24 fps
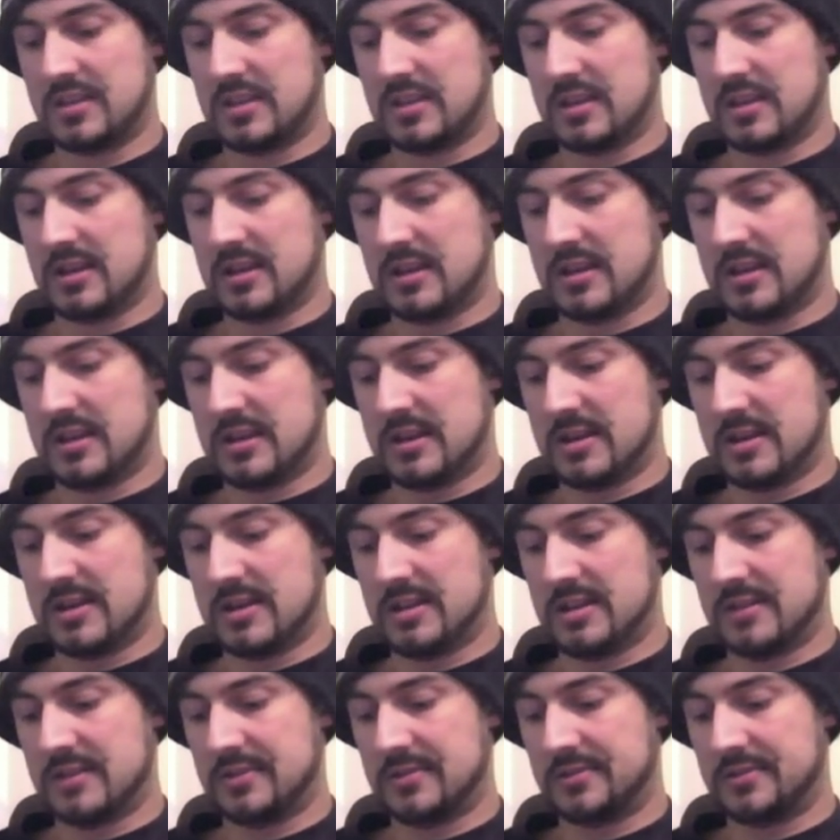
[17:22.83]

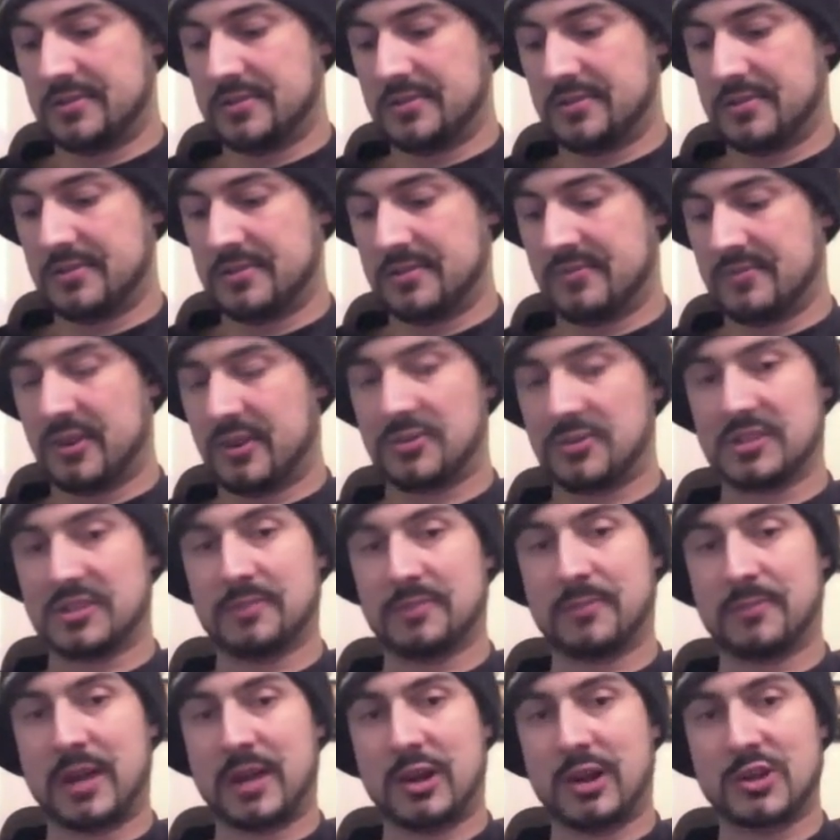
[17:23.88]
I was to
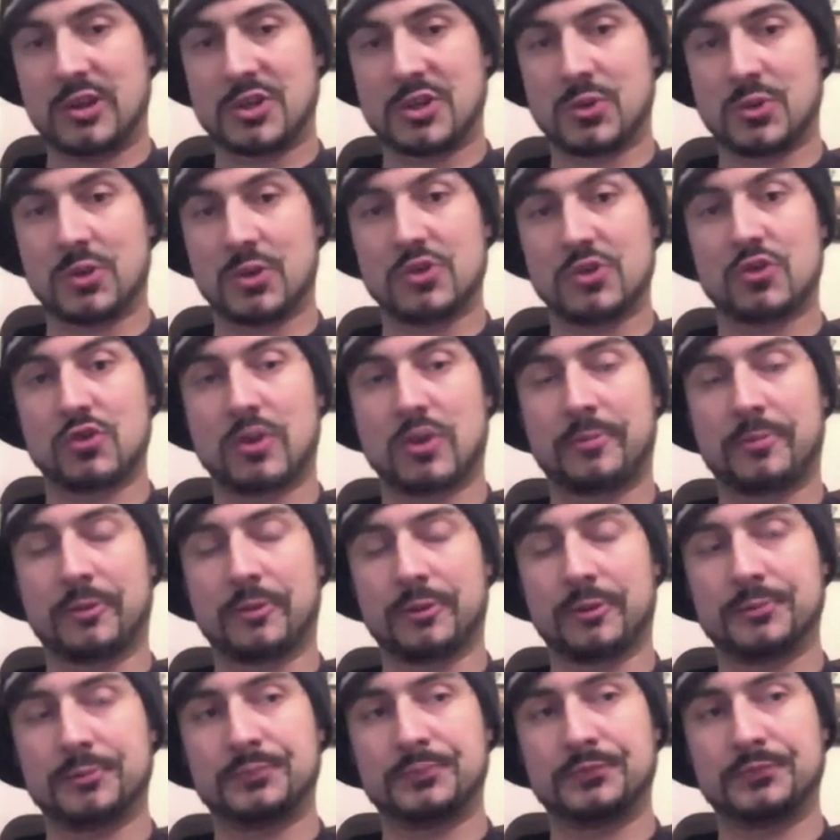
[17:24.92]
compare it to a dripper,